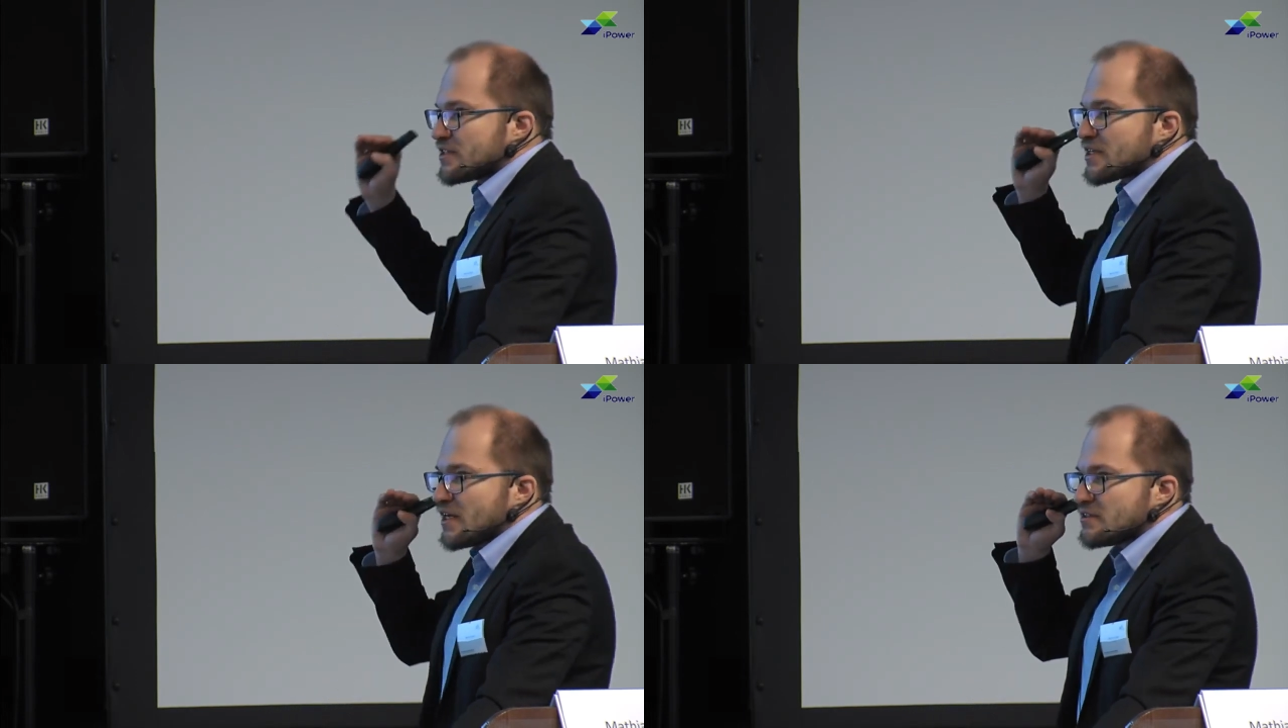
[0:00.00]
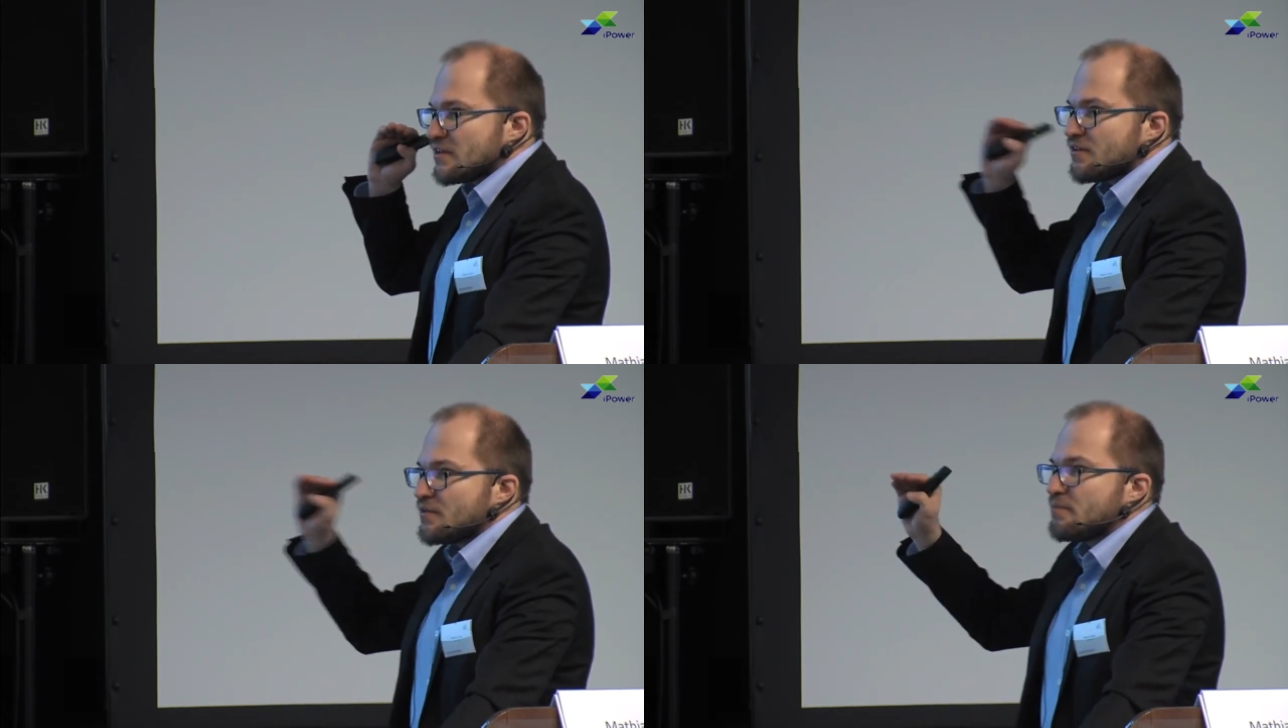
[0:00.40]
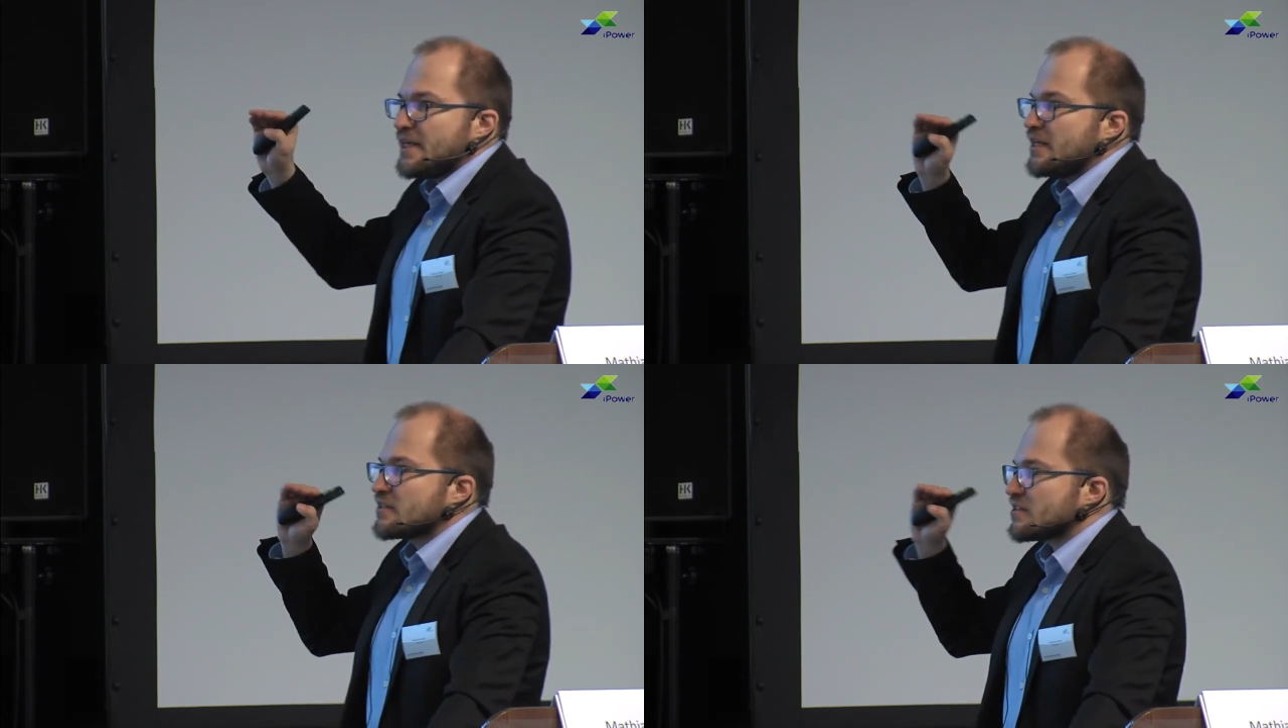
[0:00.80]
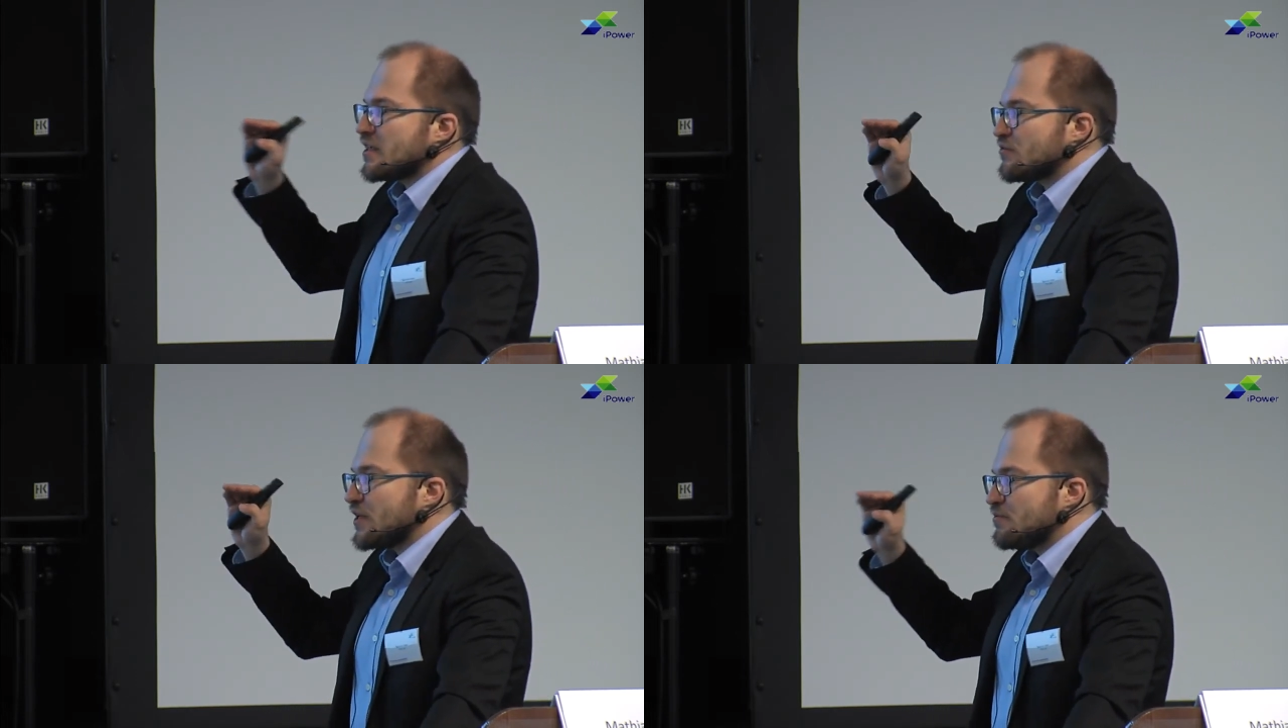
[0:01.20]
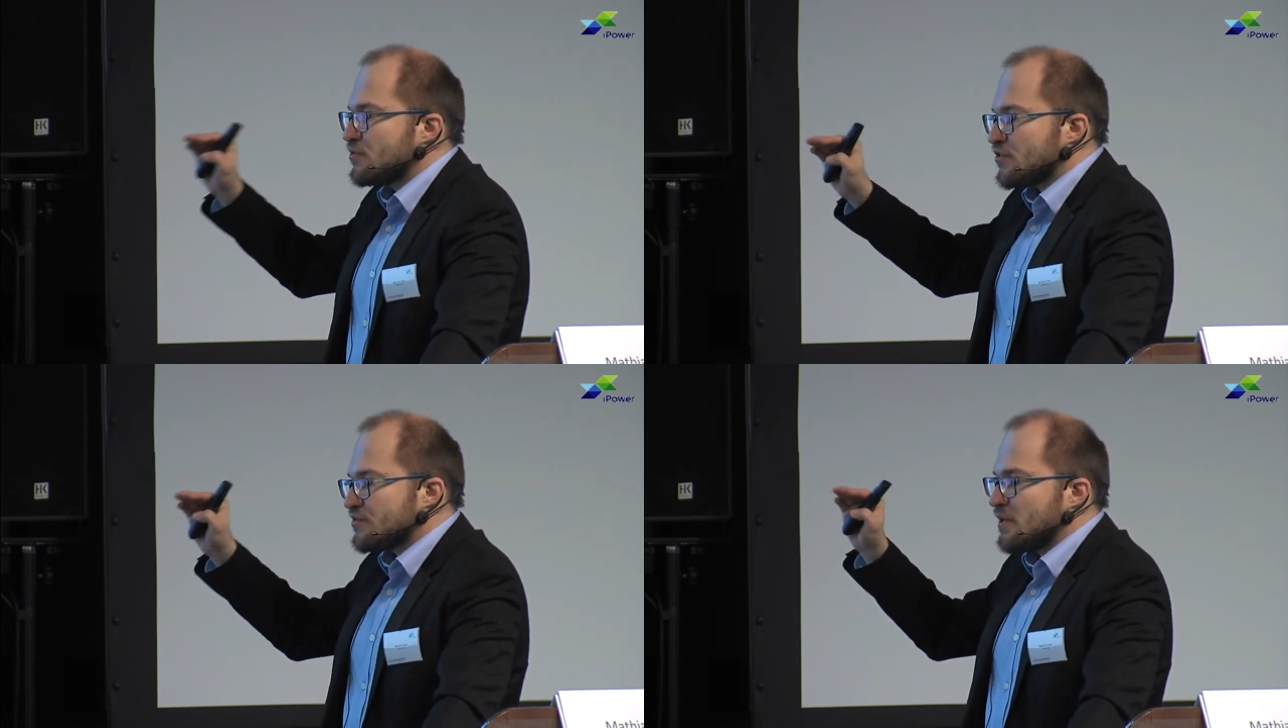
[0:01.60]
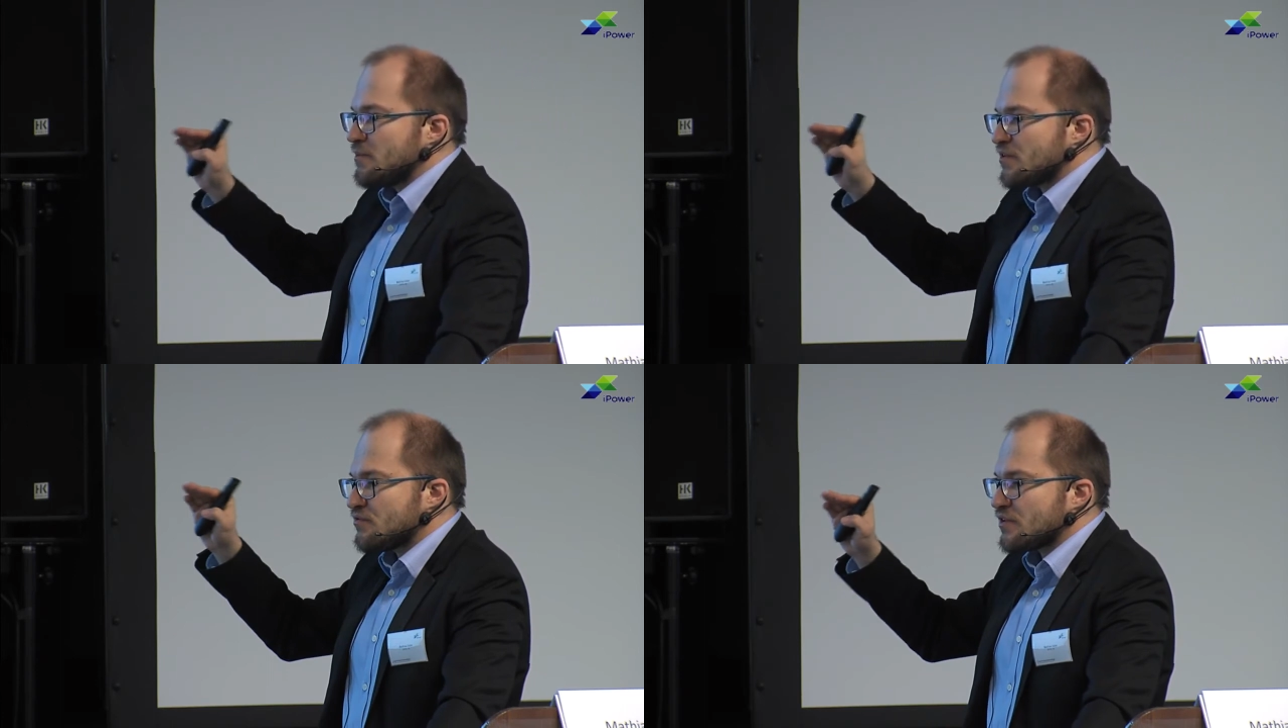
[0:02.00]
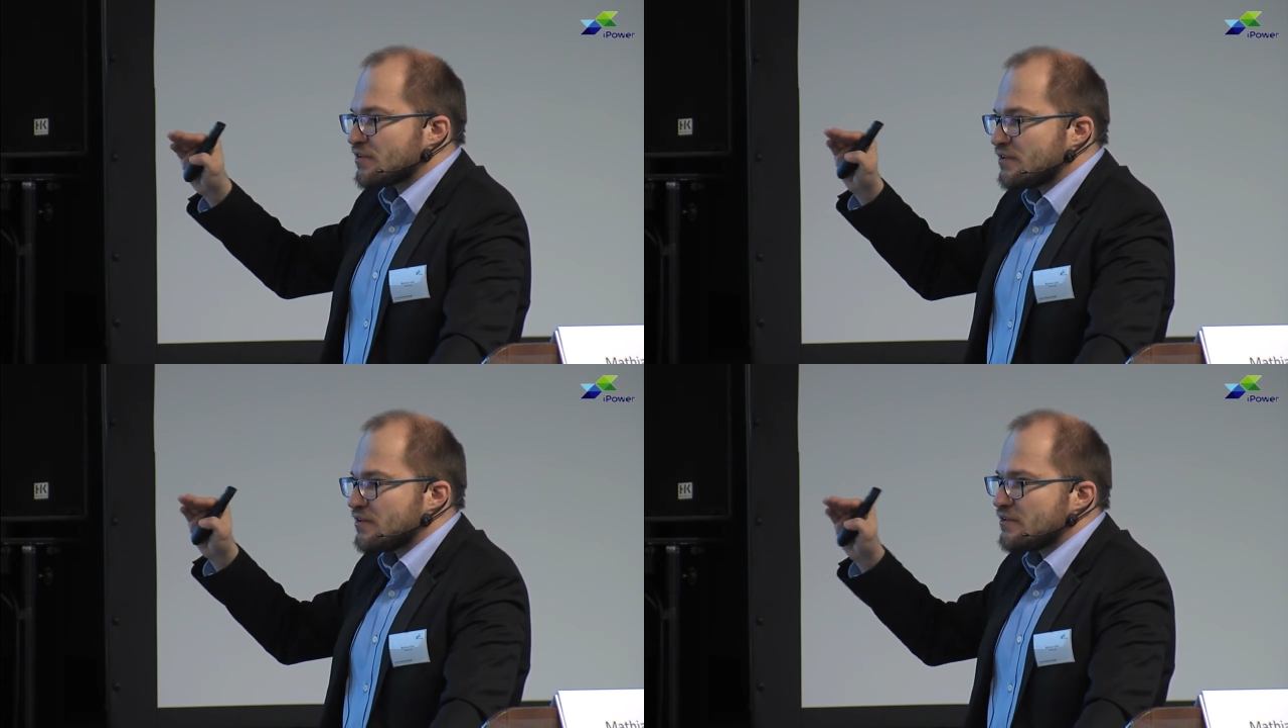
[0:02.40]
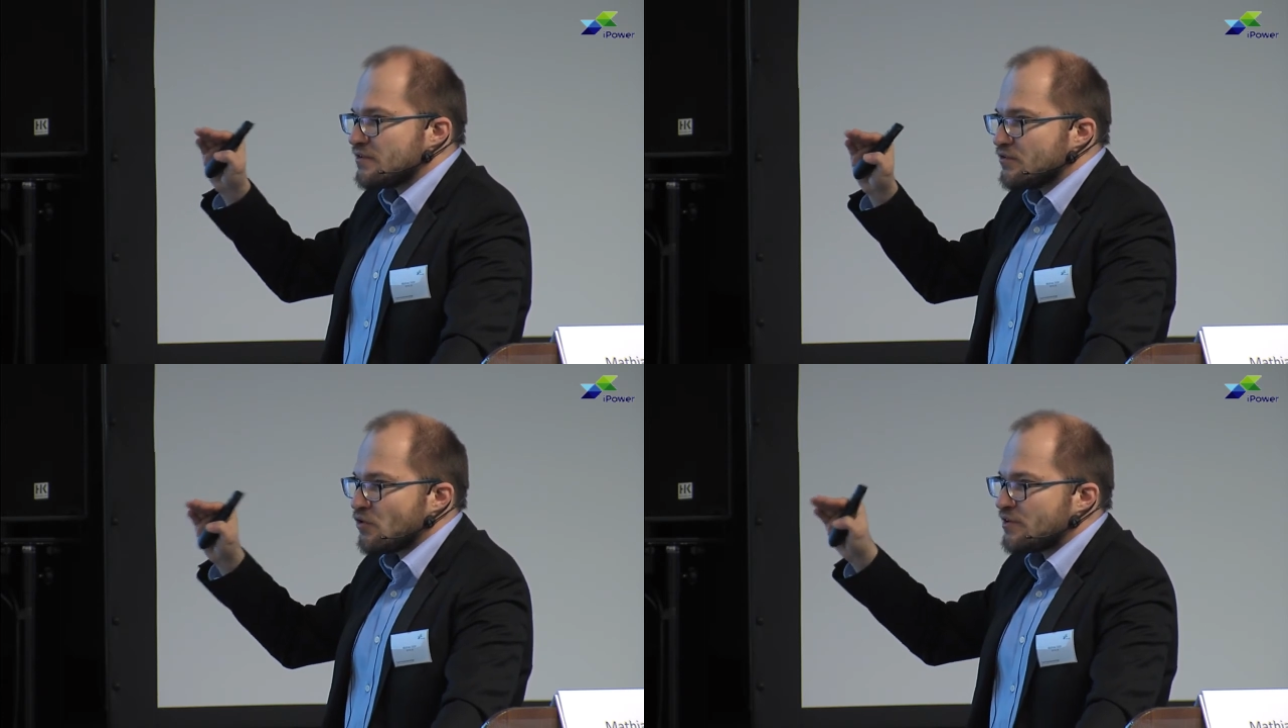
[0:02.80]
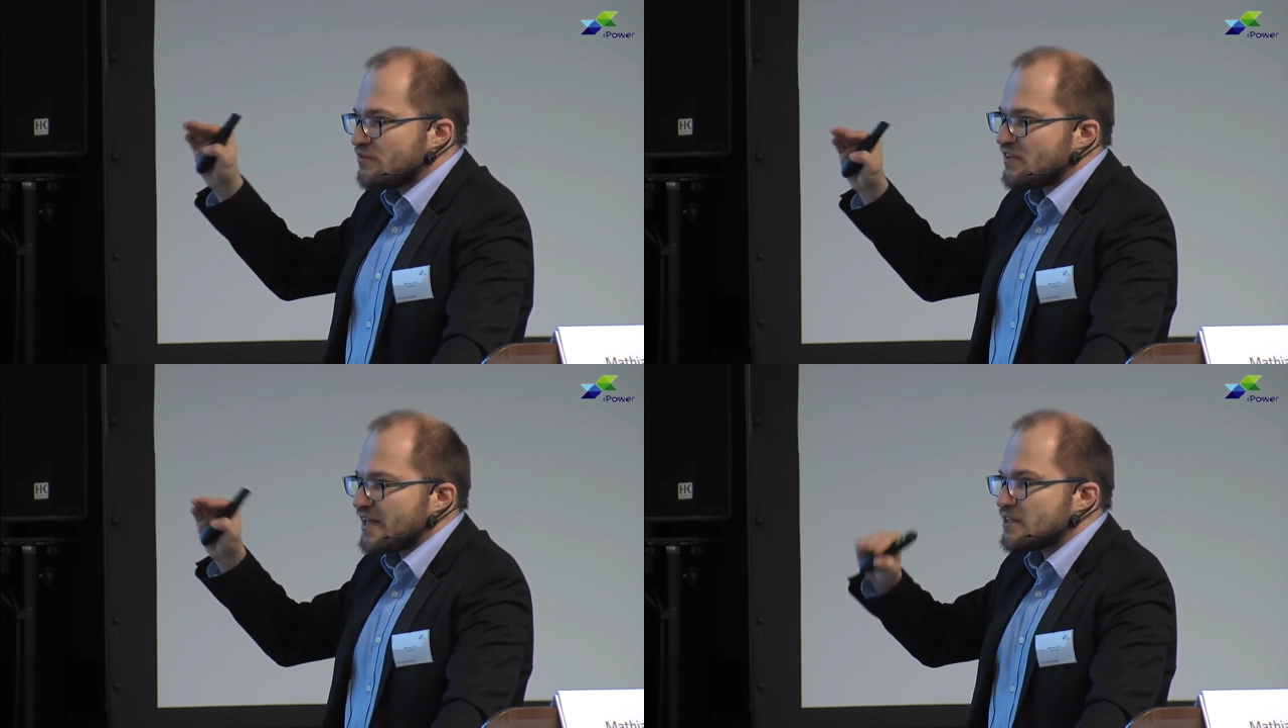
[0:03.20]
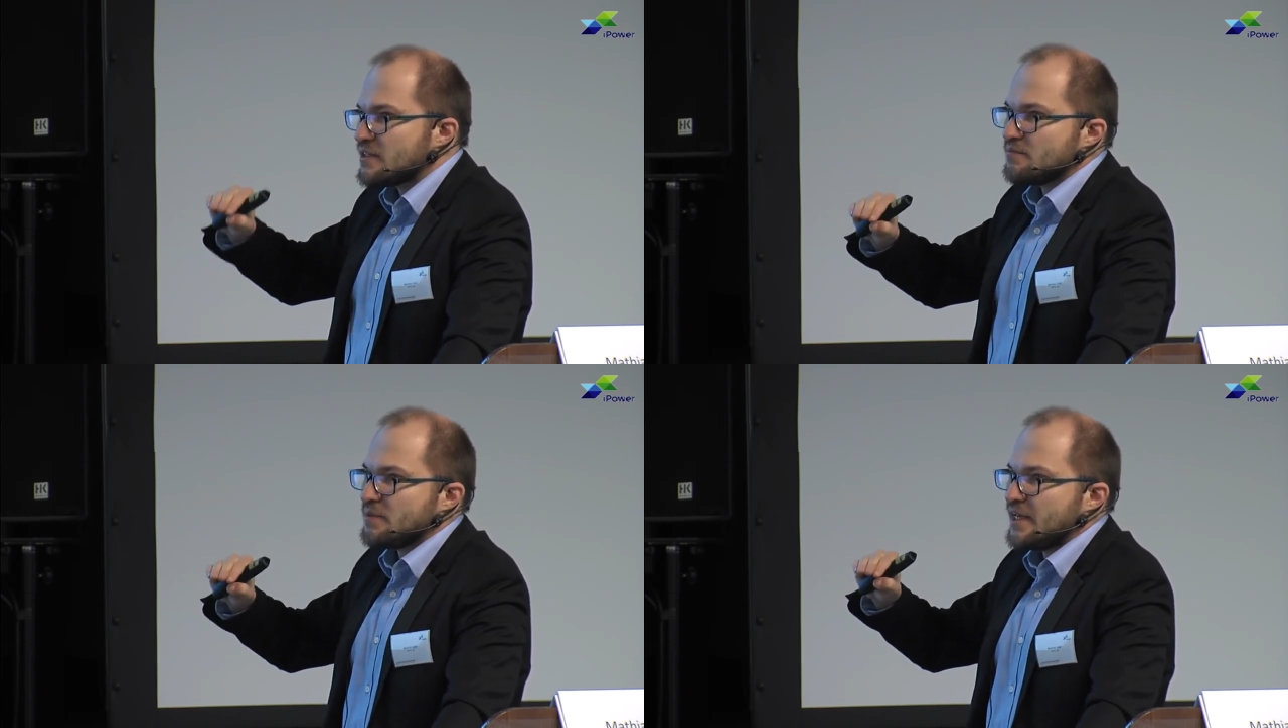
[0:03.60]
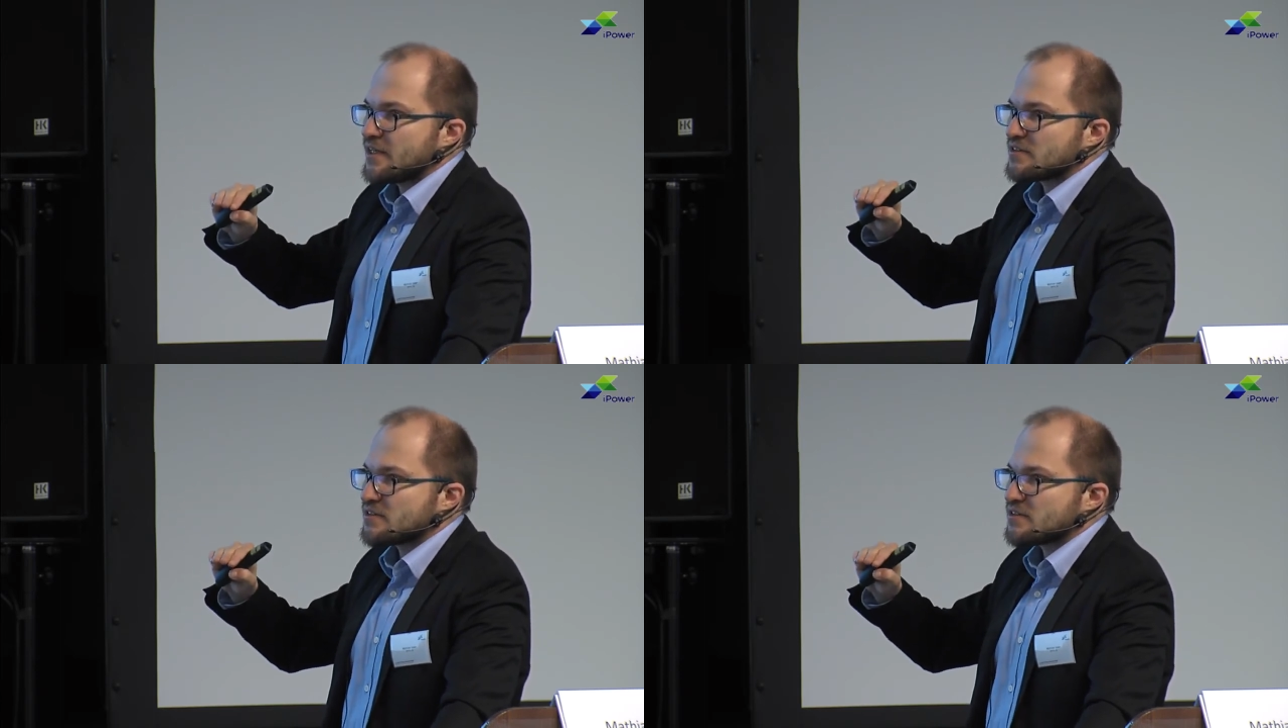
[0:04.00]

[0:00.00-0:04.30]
cut the peaks and reimburse people for the non-fed-in peaks.